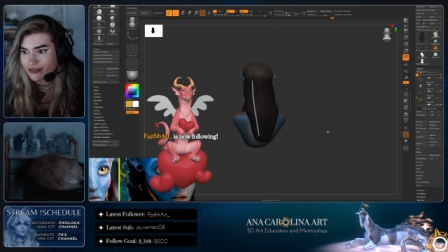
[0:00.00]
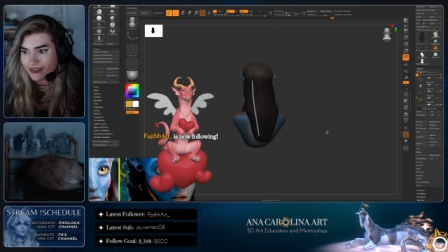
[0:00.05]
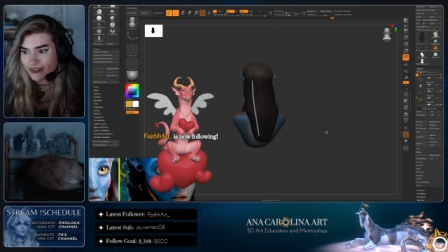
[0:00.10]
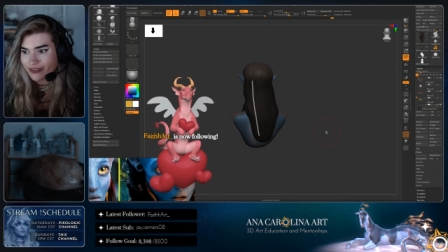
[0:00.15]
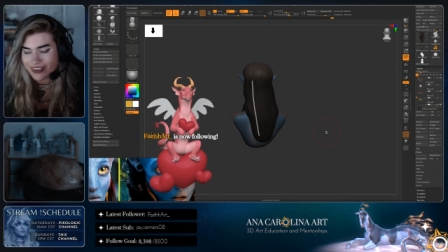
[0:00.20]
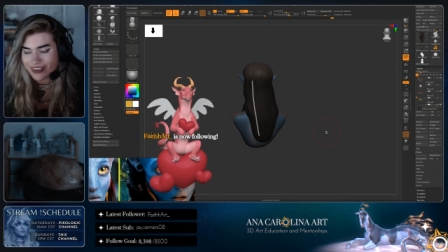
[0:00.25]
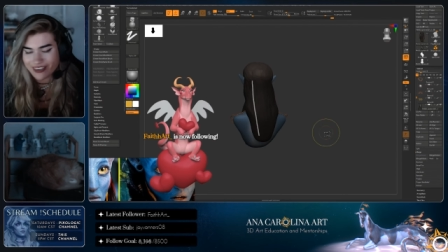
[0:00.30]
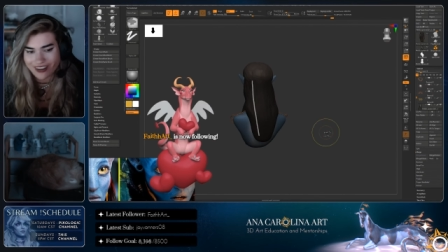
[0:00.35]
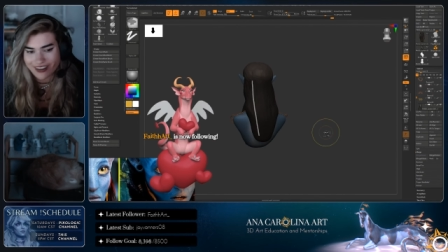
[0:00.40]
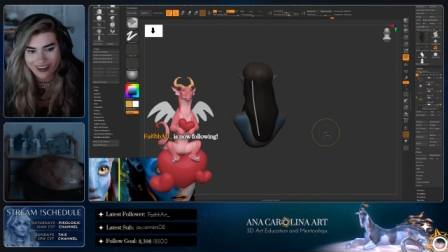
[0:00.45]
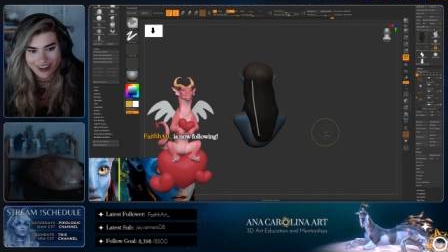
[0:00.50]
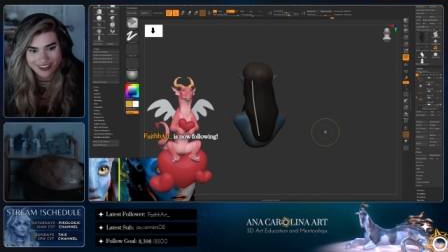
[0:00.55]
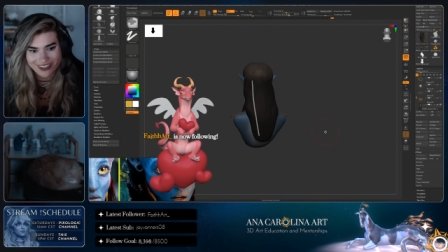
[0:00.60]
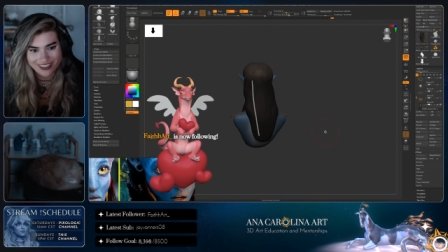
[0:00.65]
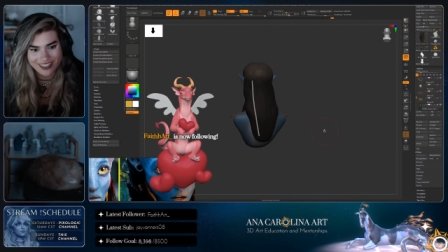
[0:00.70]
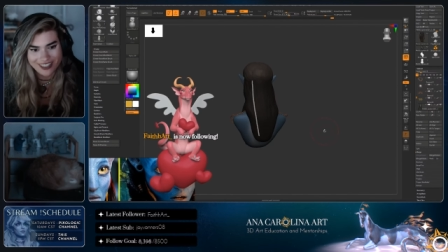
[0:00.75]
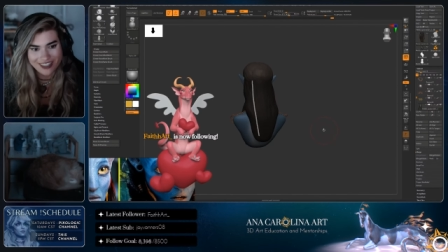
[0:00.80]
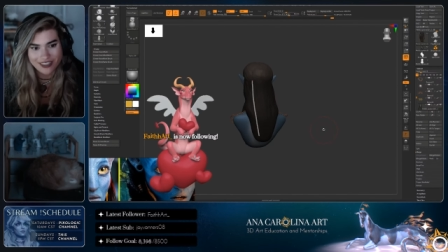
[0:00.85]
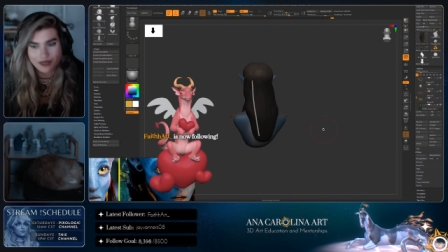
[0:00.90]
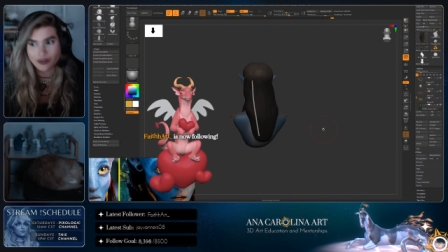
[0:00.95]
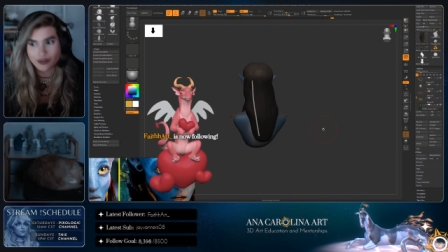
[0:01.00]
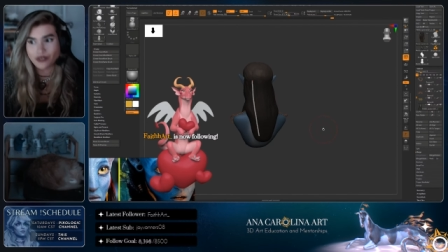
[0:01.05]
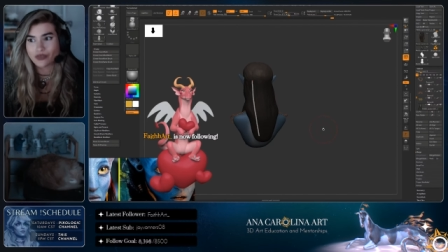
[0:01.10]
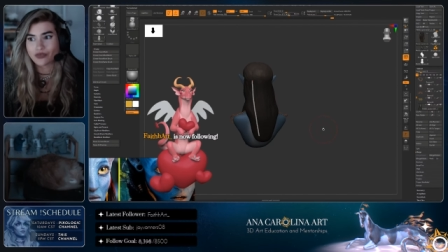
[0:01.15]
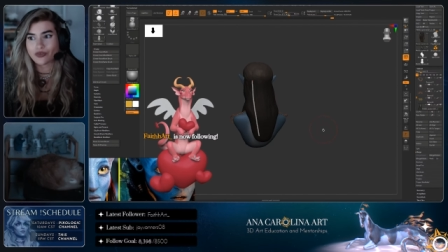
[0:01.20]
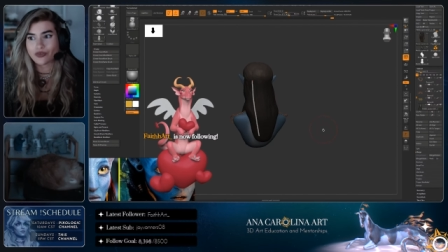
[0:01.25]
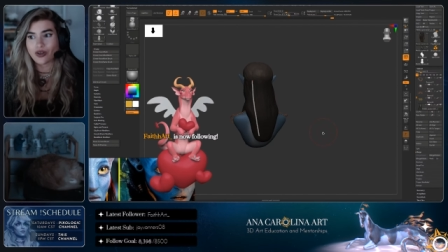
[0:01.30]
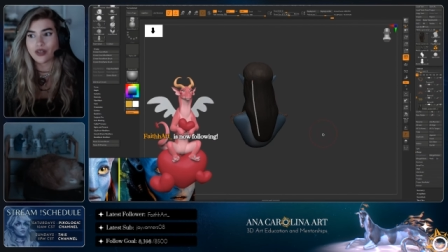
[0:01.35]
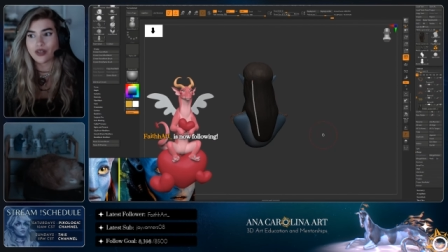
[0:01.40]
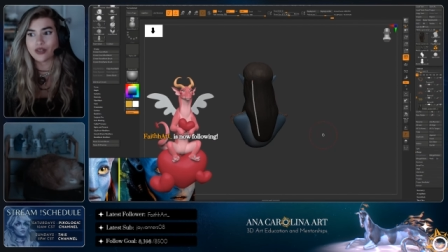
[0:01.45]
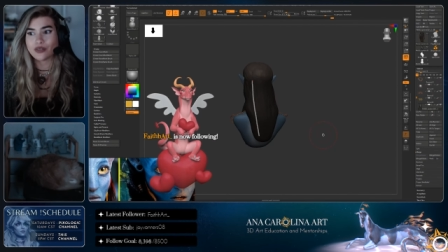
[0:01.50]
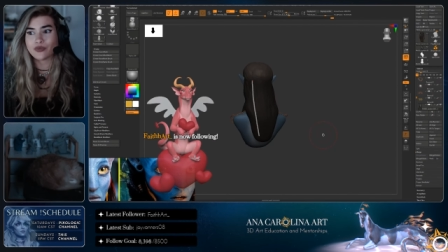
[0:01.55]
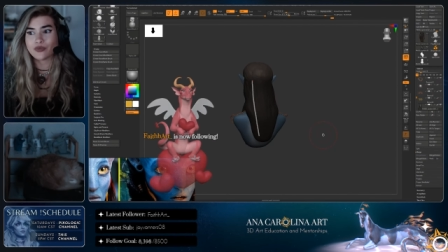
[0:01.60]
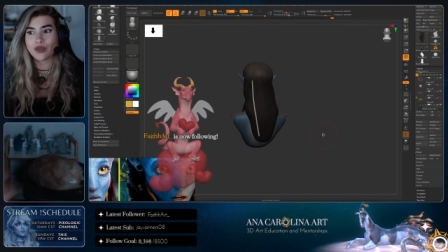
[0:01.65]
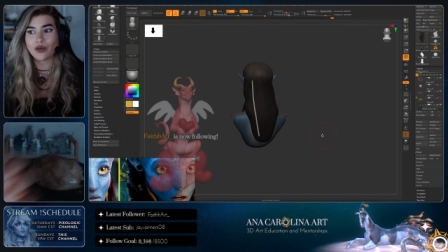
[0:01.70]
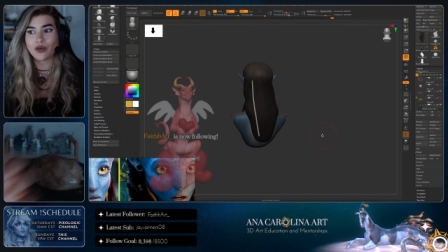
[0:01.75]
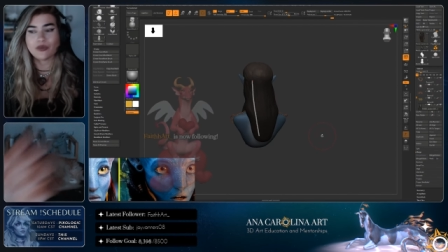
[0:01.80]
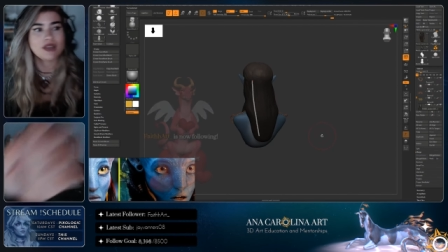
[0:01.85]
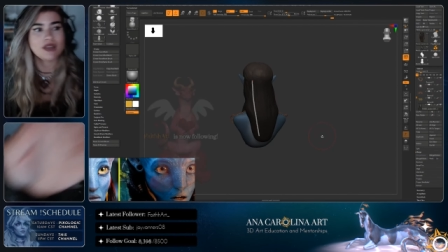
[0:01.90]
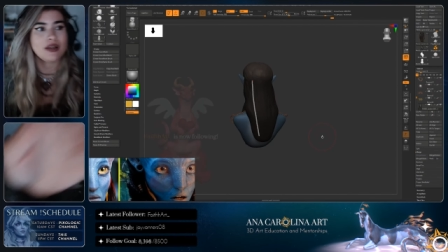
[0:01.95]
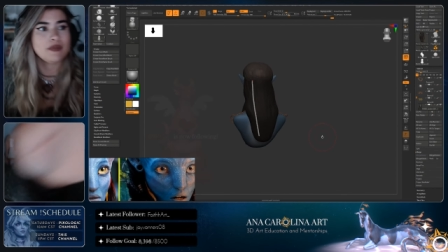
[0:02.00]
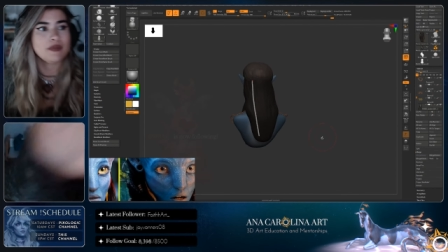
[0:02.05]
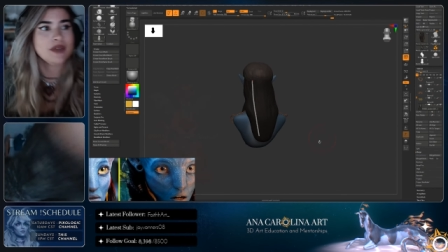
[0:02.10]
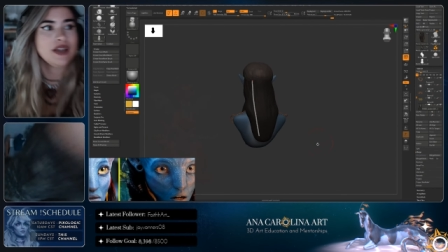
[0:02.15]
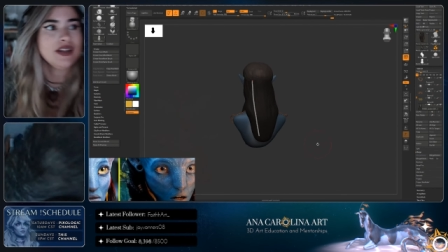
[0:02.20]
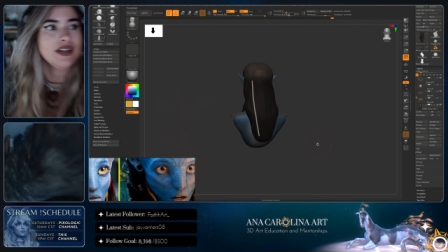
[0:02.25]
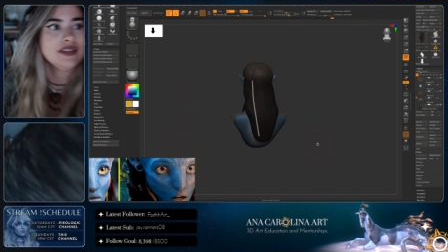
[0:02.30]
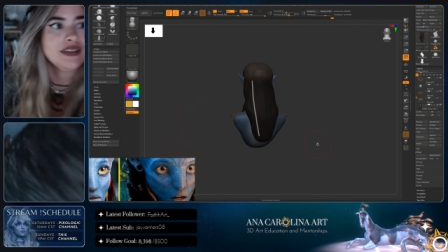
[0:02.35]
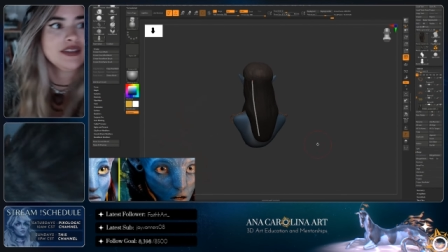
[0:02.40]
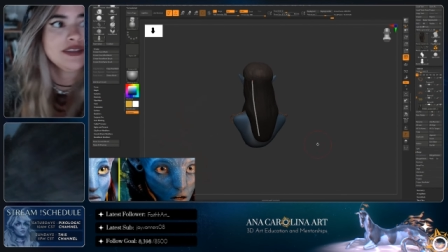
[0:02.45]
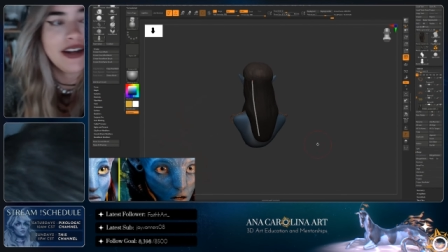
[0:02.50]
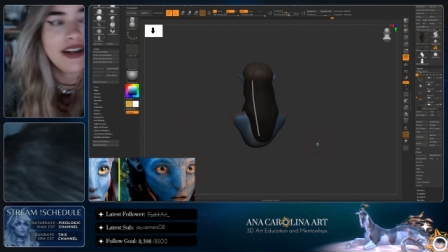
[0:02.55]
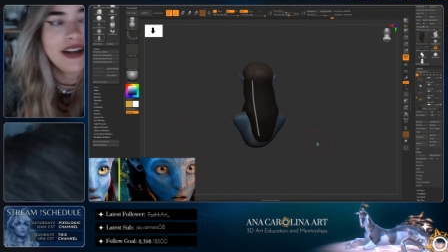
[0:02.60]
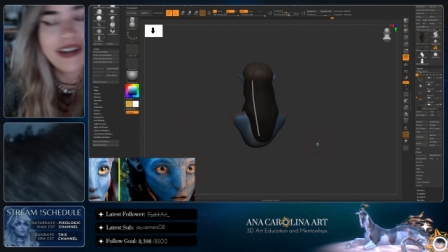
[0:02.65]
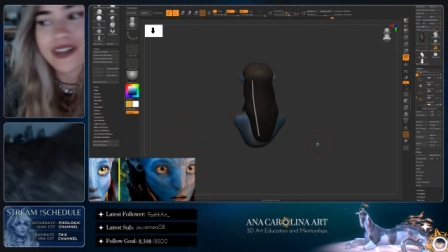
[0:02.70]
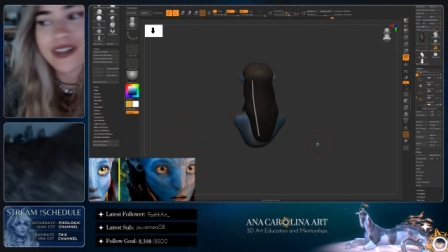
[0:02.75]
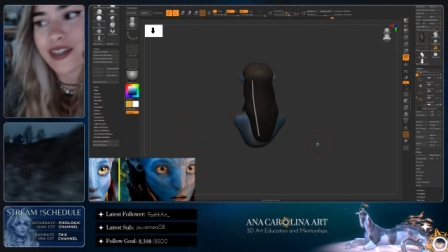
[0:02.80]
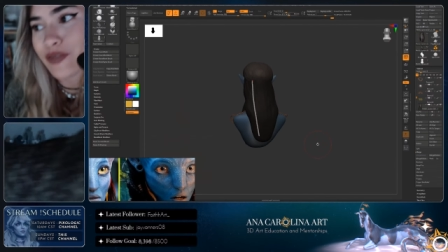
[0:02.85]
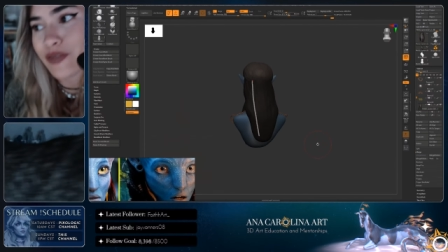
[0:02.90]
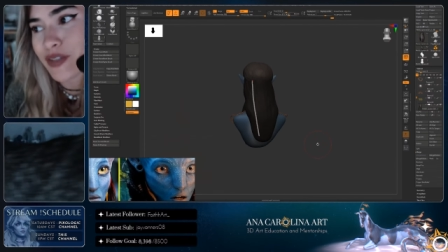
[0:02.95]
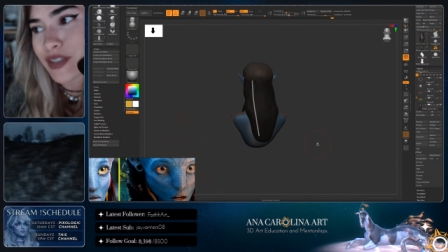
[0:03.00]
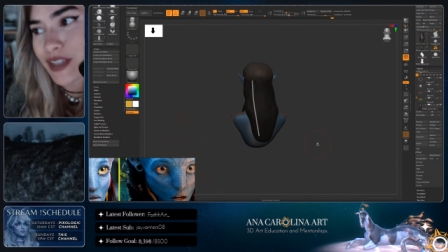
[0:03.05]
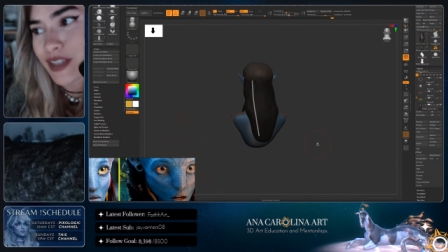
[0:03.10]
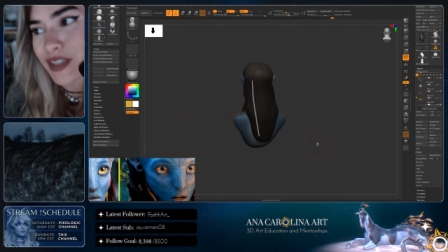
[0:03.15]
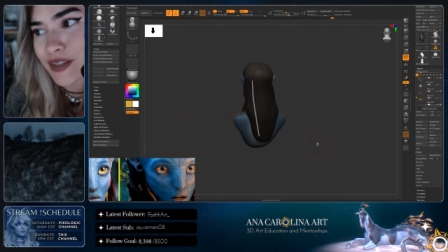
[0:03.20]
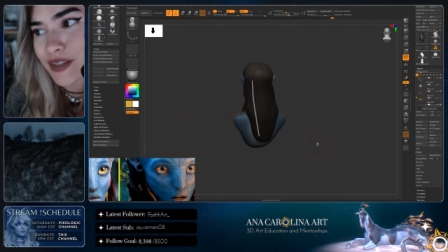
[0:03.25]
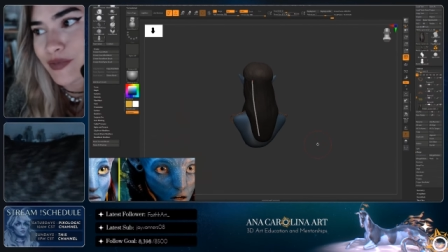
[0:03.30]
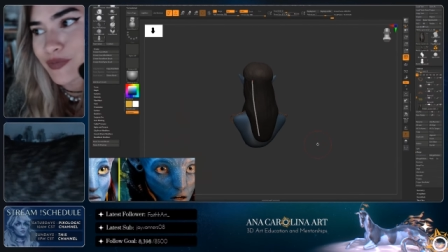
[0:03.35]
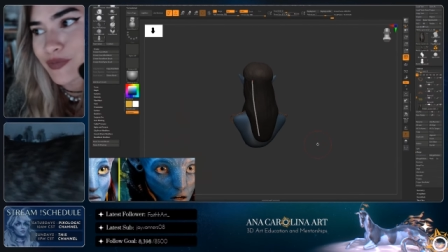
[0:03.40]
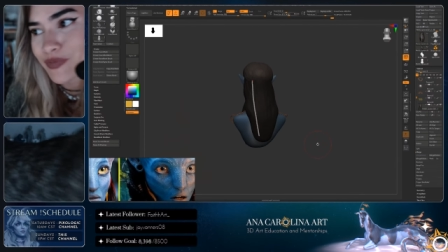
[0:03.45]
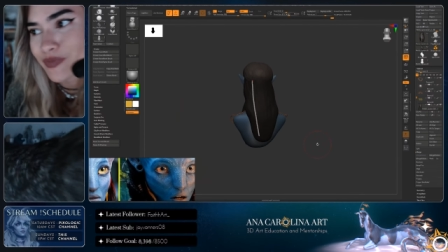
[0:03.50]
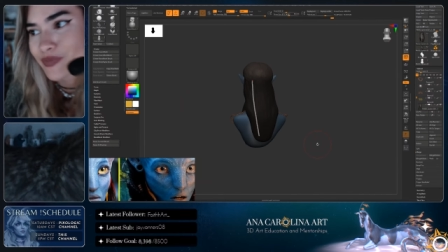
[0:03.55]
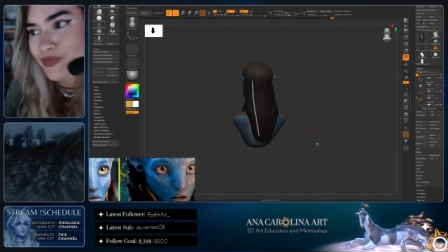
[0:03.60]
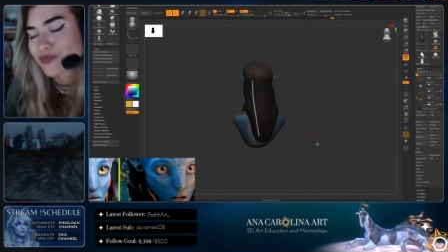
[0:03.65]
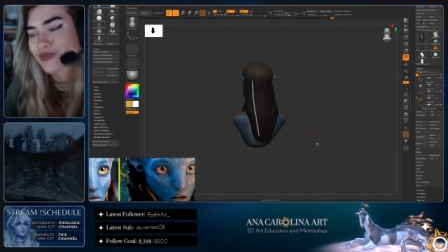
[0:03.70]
Faith Art, thank you so much for the follow. Oh, I'm here in the dark and everything.